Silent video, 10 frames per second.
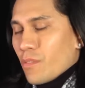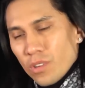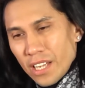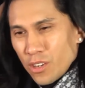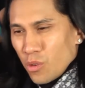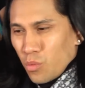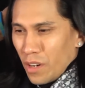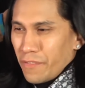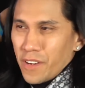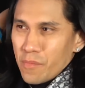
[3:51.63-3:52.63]
We're like,
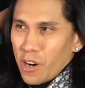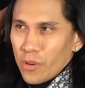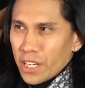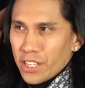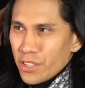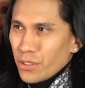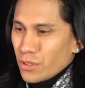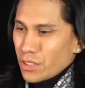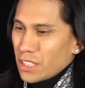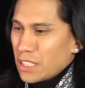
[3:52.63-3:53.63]
what female are we going to use?